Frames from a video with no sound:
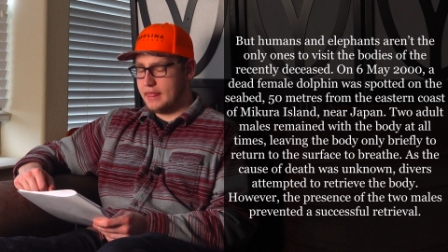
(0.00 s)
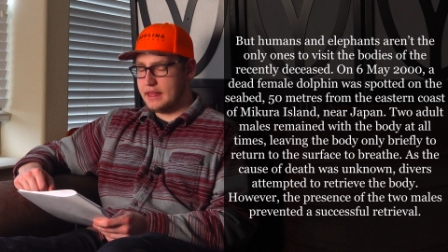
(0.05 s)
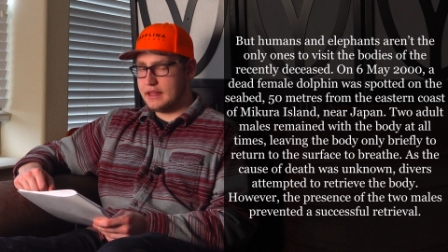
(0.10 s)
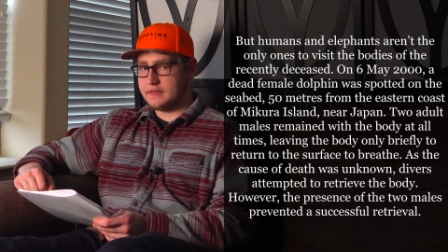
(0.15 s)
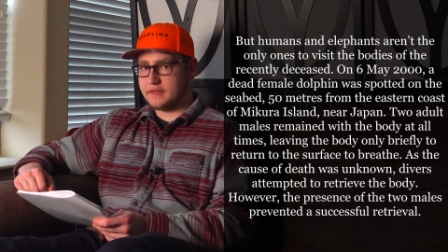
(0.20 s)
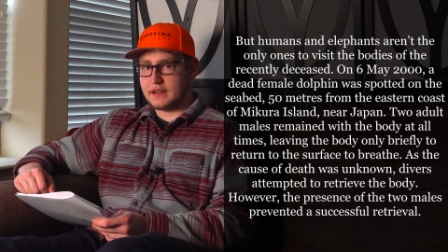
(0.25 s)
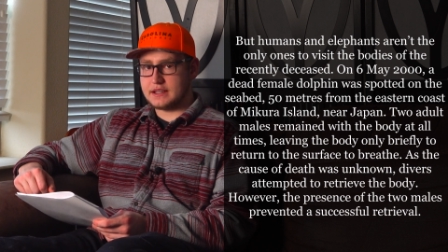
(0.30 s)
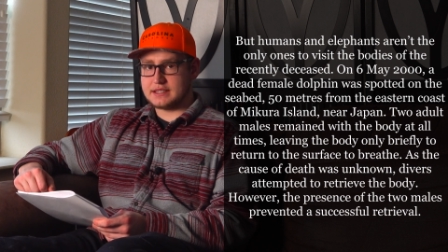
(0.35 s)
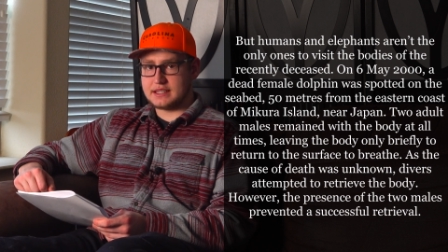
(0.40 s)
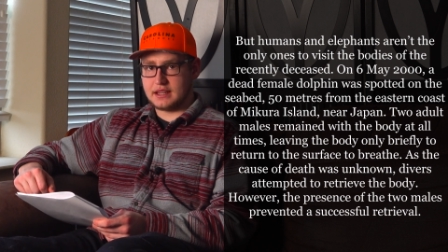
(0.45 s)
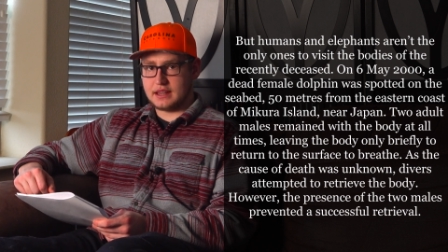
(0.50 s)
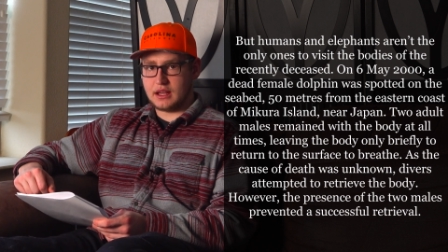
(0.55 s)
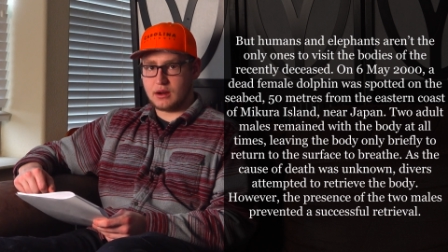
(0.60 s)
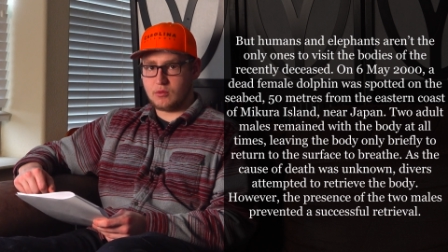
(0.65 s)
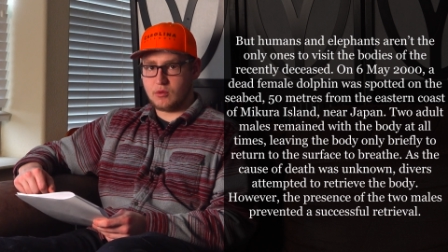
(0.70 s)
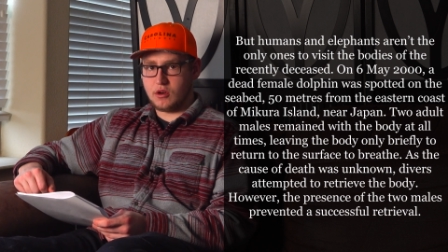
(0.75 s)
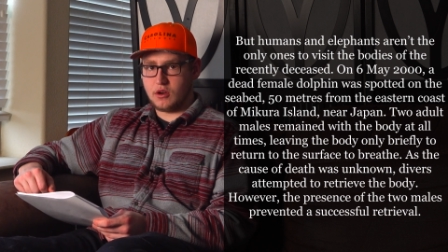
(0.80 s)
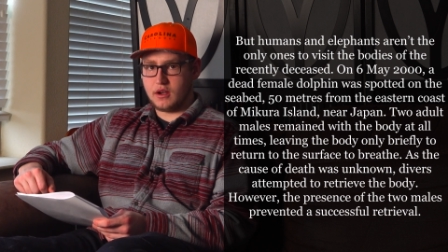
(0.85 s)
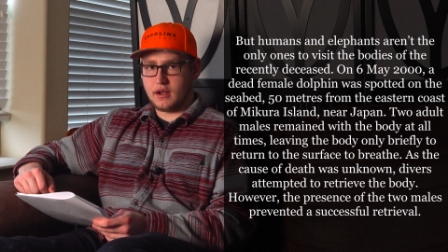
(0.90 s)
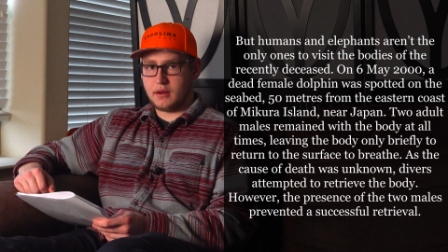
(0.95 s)
If I said that
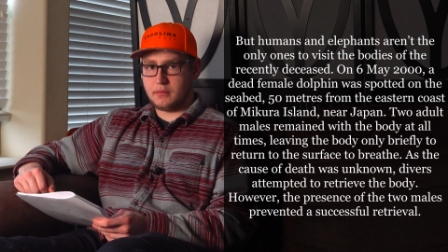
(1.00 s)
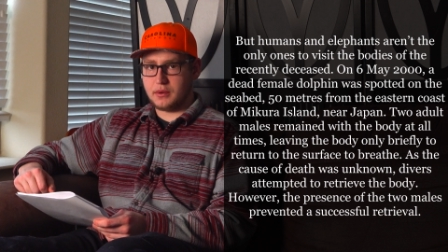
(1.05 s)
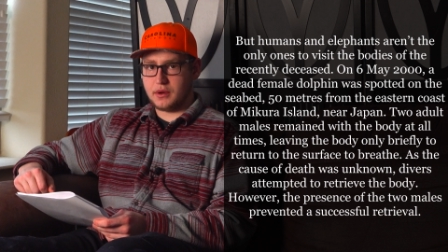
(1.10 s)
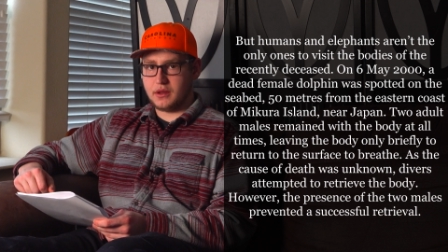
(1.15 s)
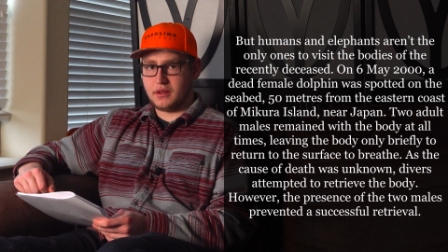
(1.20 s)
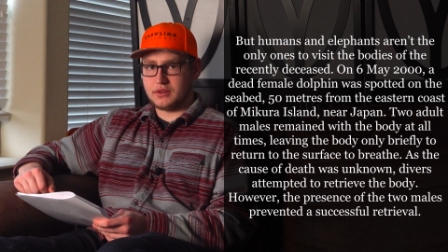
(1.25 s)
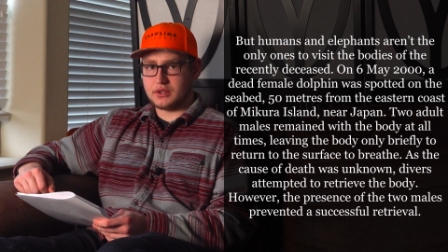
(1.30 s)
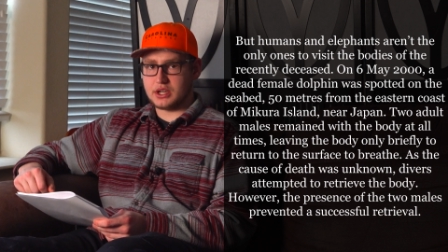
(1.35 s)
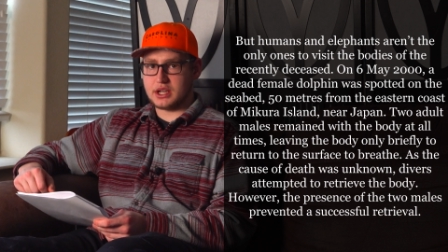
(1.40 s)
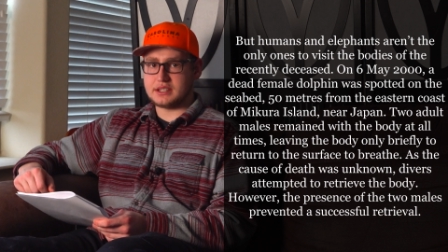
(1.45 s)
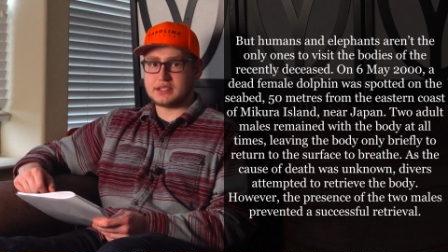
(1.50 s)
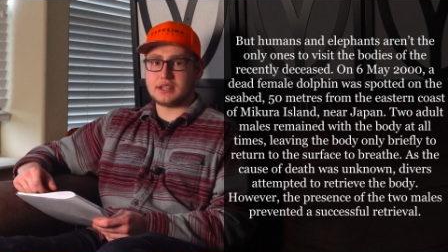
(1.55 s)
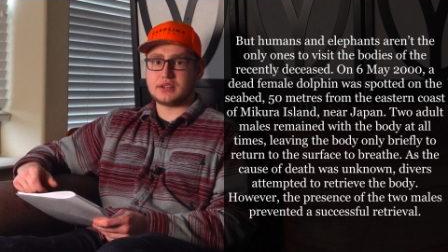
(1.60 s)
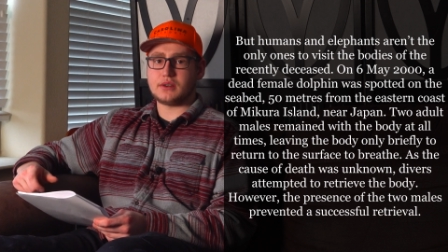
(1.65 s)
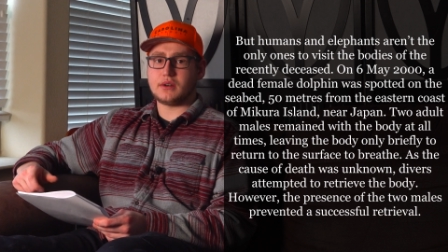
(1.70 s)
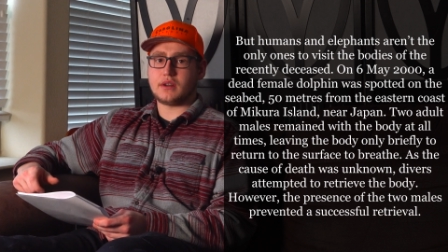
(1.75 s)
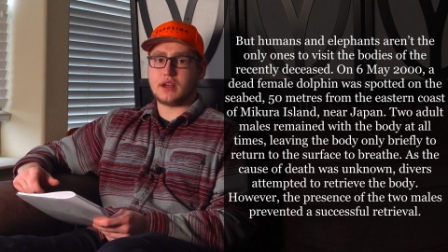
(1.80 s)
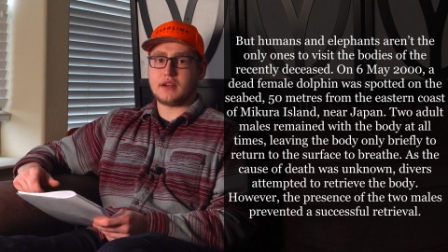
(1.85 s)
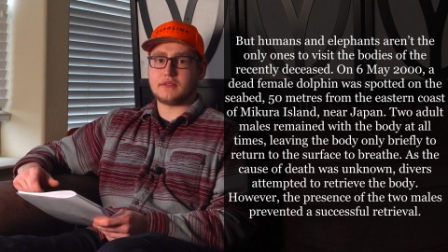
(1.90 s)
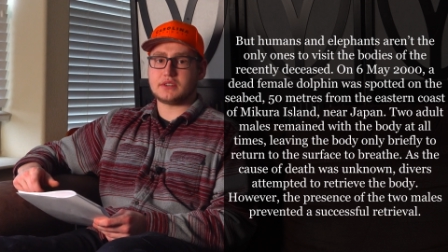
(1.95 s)
wrong, I apologize. I
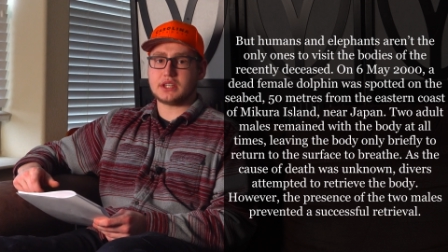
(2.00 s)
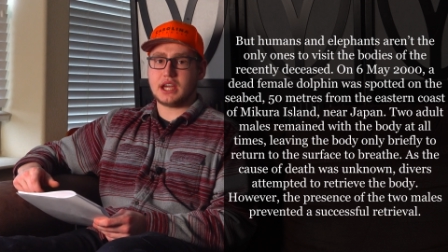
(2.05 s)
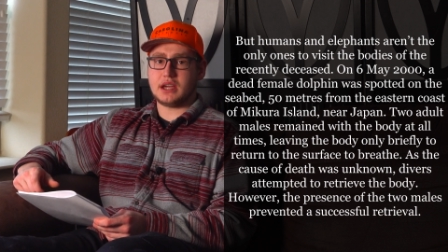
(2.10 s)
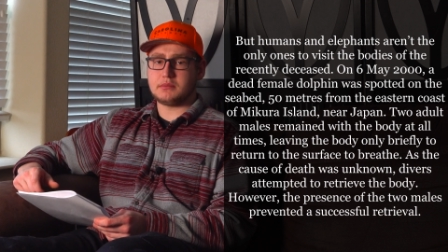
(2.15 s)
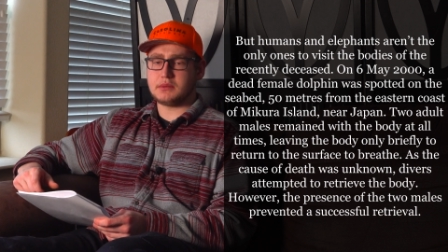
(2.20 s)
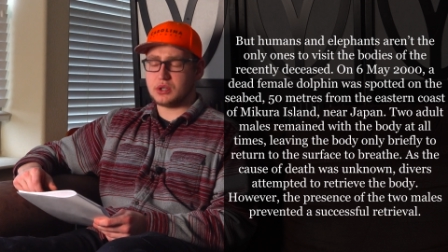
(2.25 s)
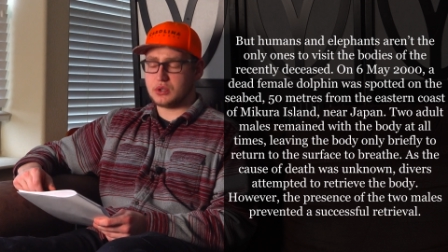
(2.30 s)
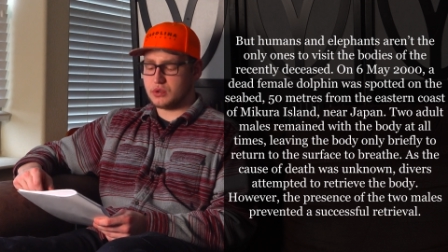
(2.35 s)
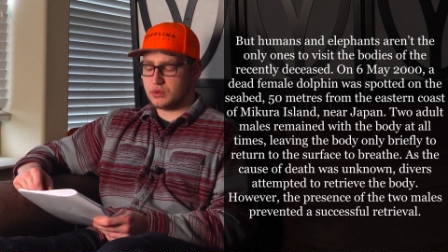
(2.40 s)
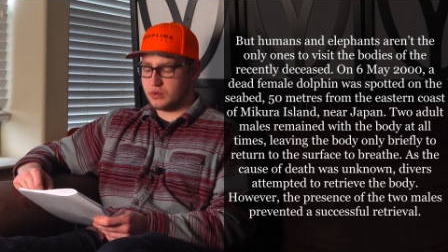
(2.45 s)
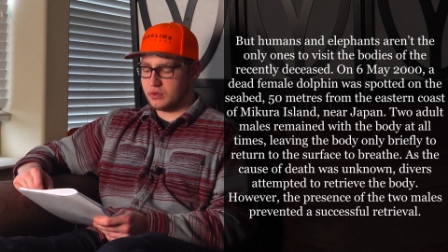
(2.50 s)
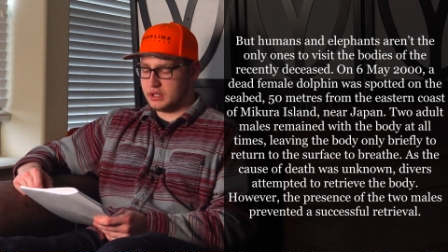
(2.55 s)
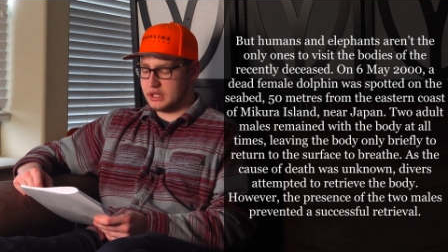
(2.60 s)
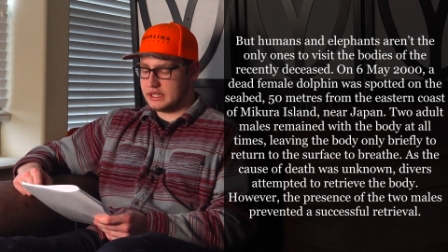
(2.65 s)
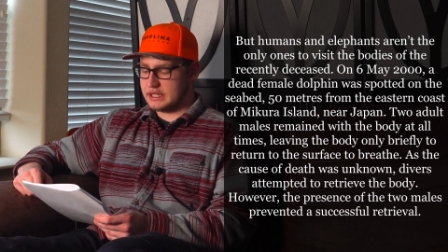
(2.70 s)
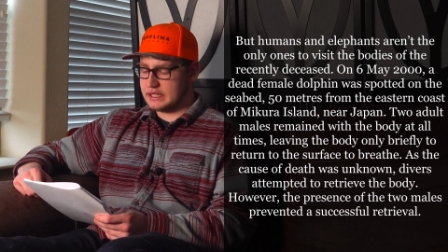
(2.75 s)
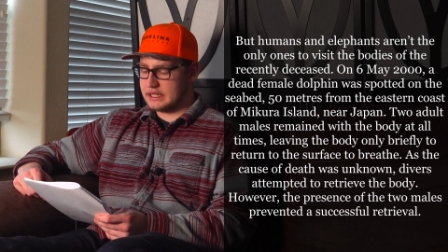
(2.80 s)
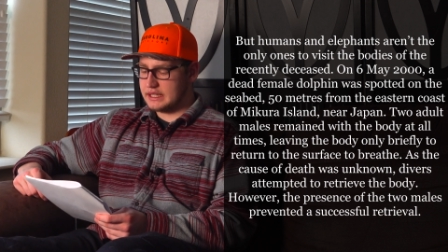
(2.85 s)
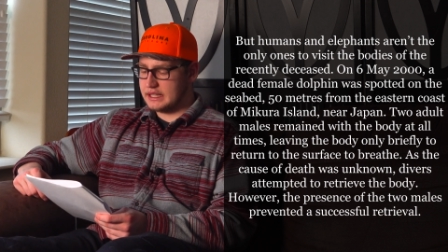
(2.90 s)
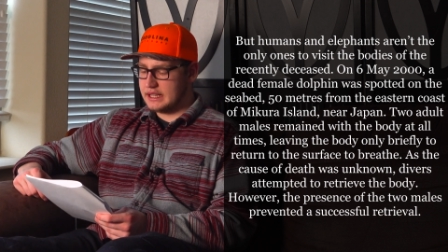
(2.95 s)
don't have time to Google it.